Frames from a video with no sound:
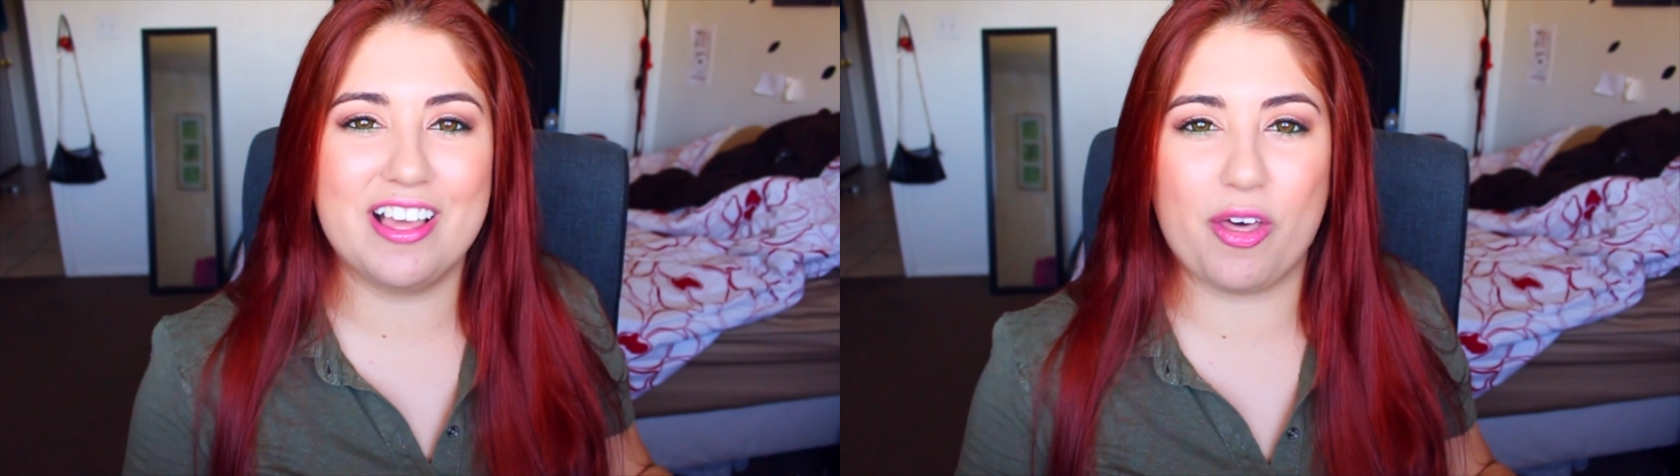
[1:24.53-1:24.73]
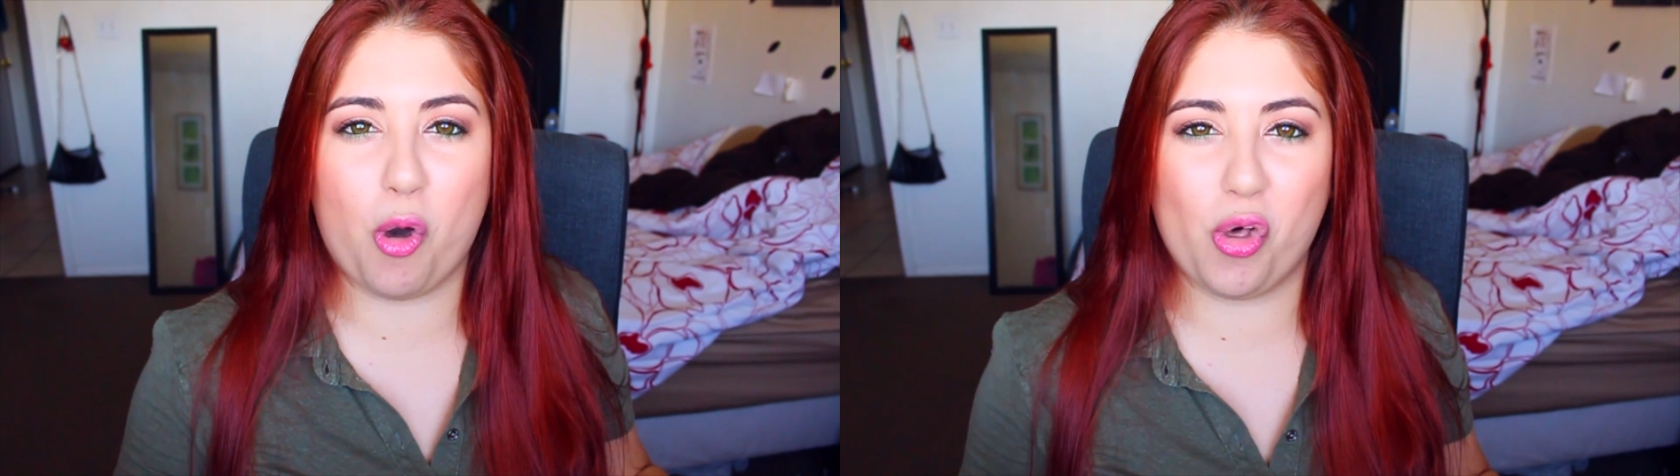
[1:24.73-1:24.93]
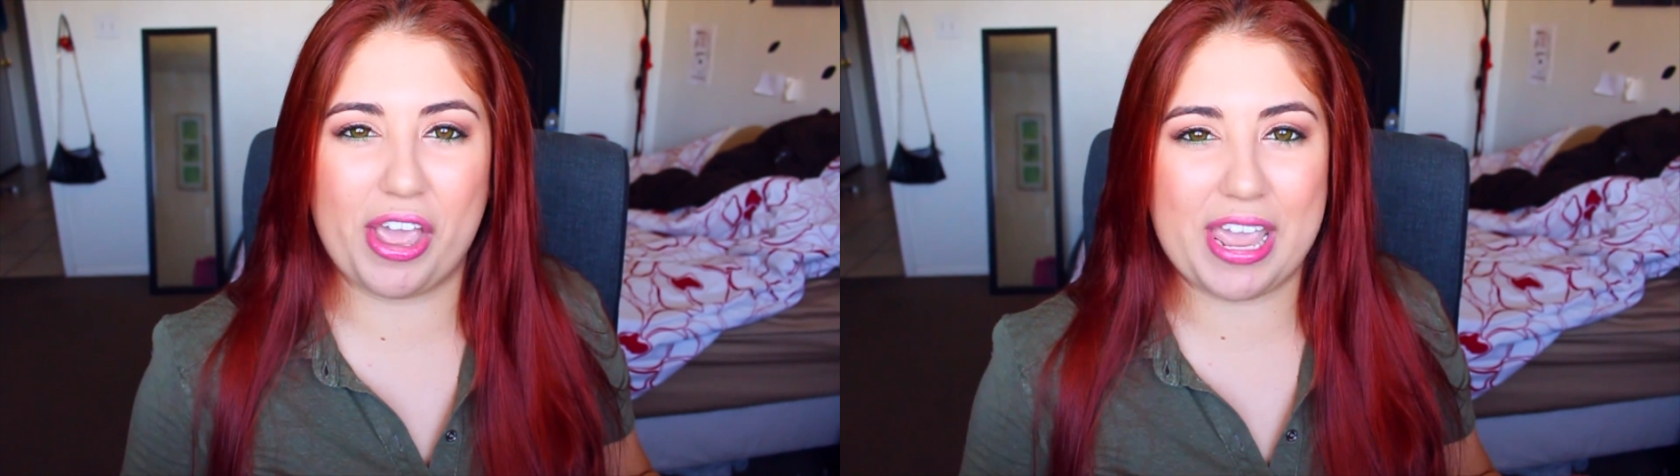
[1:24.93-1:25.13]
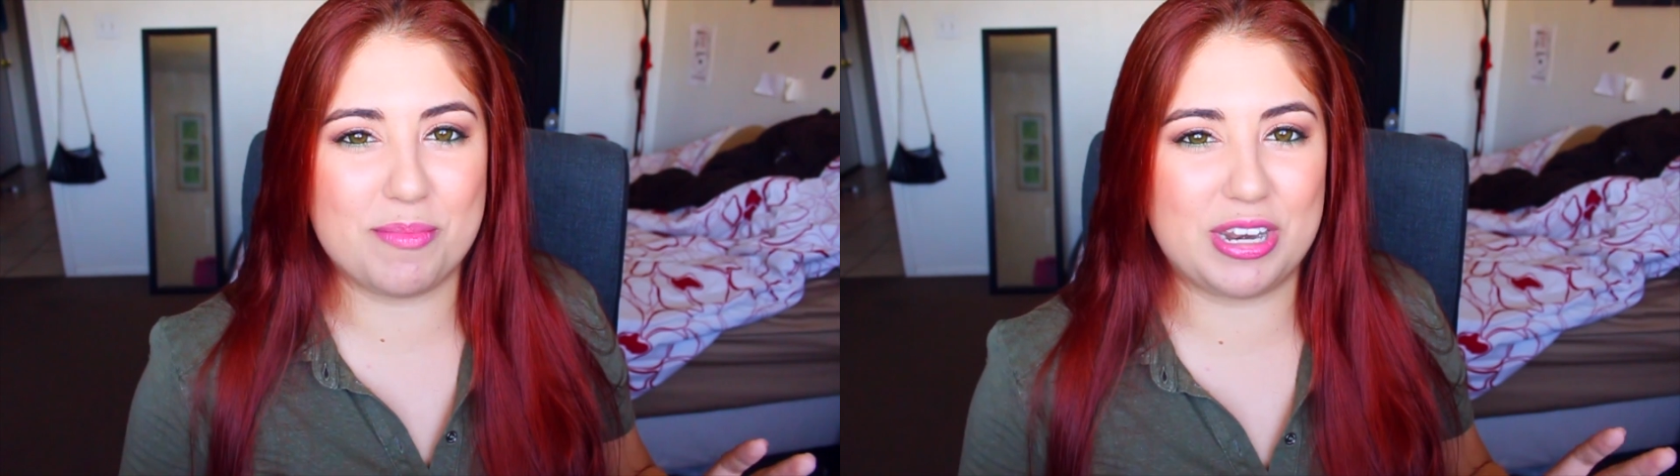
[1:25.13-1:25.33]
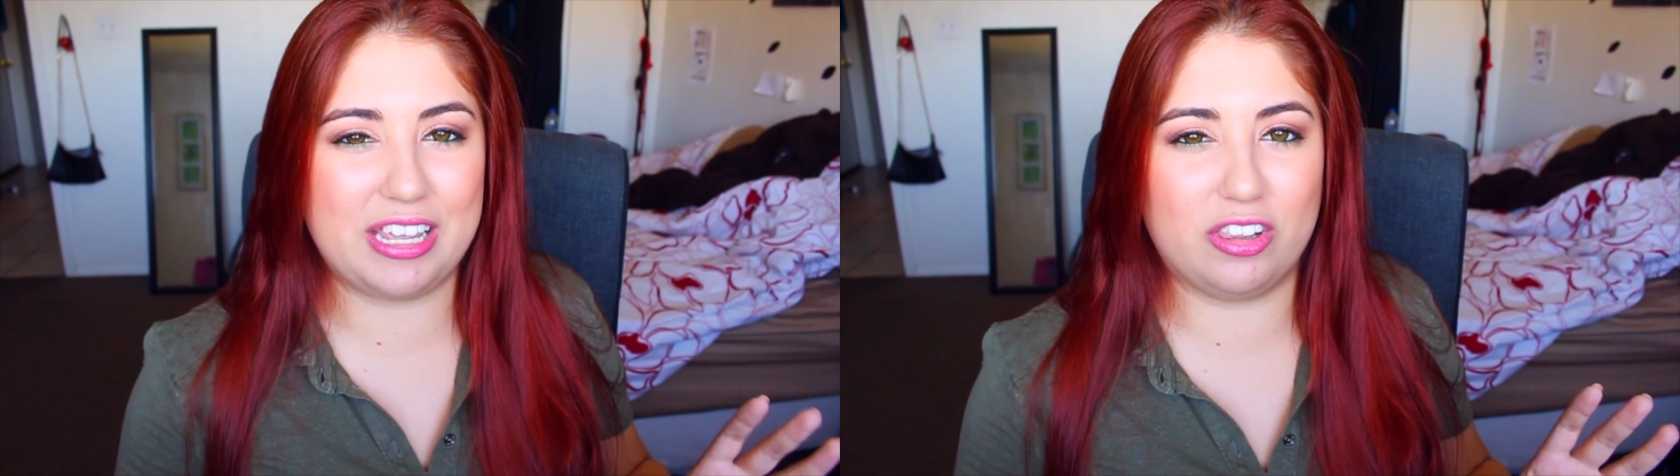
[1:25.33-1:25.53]
the whole
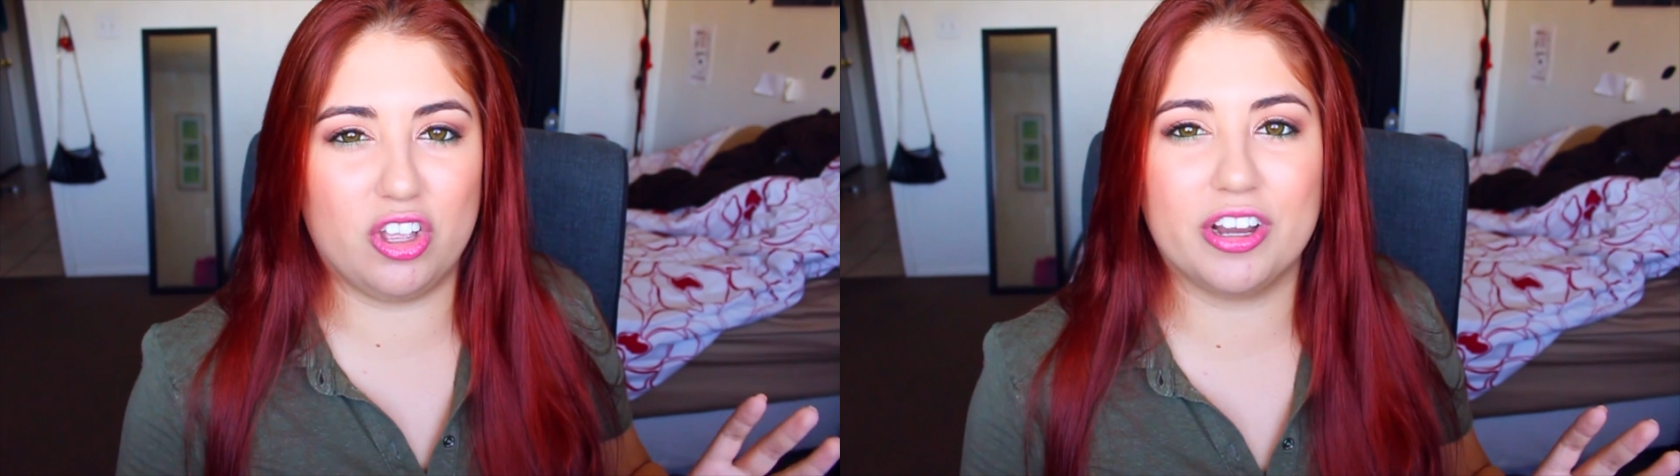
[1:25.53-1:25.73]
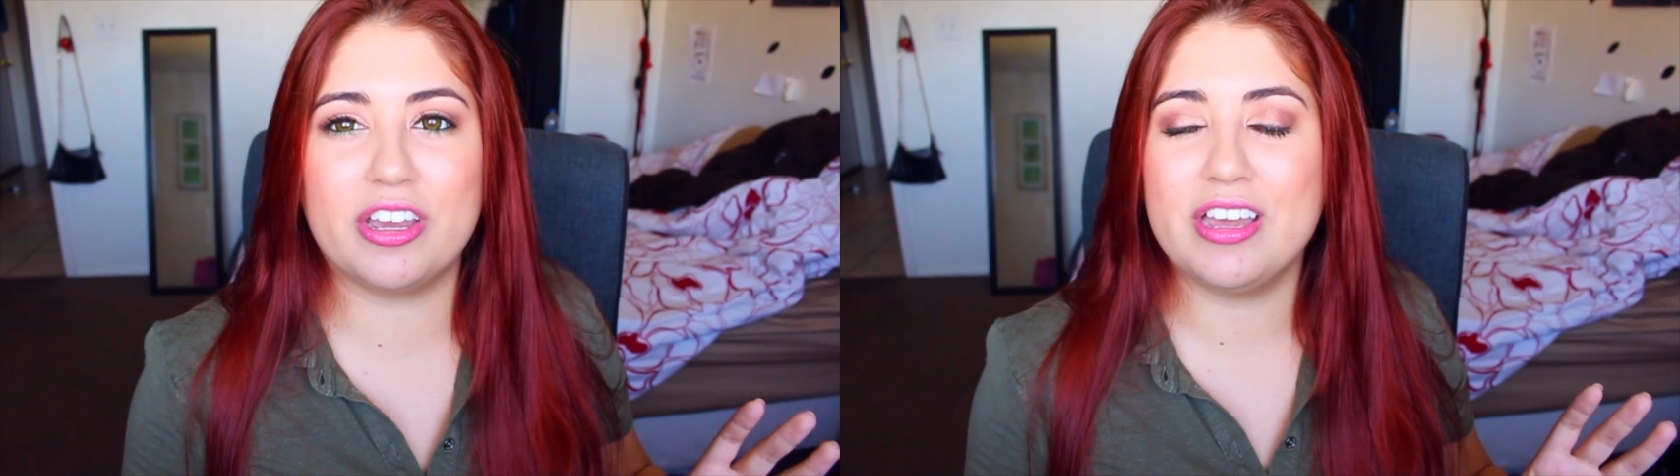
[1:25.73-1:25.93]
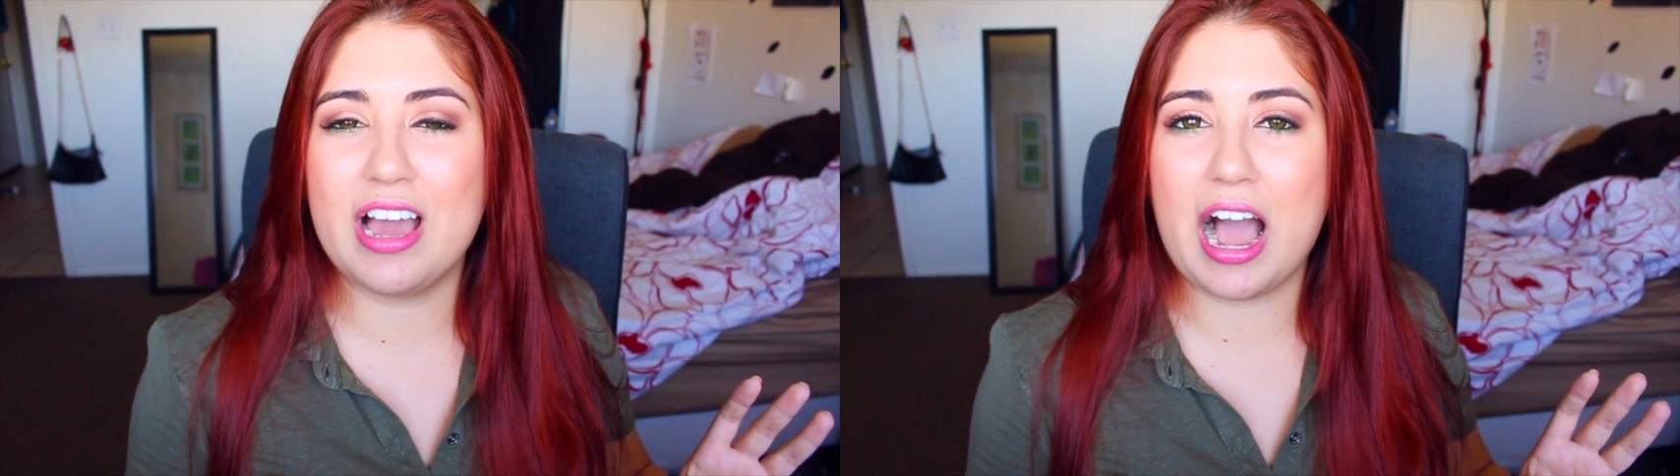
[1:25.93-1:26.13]
Amity look,